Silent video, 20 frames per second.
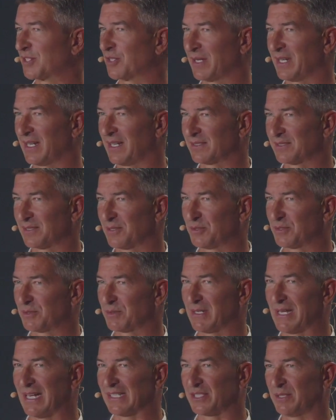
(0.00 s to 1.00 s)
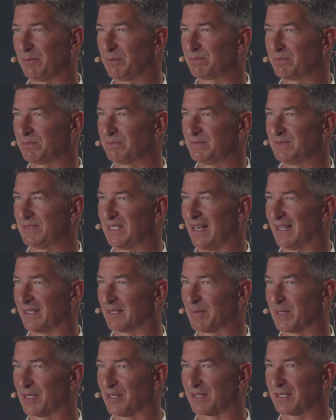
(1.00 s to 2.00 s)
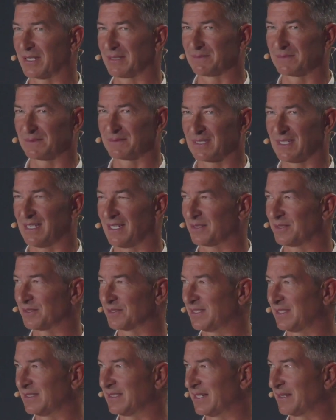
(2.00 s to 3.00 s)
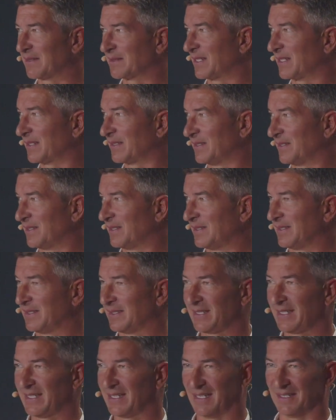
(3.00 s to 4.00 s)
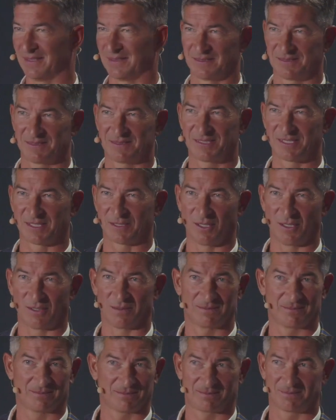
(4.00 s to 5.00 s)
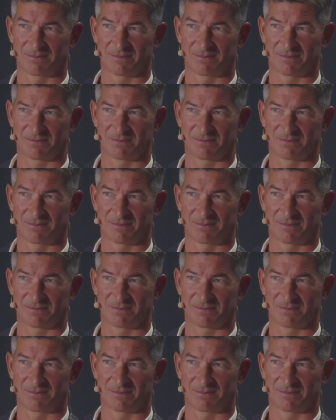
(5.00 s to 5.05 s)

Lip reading: Show of hands. Who's actually donned a pair of goggles, done that thing? Yeah, 0.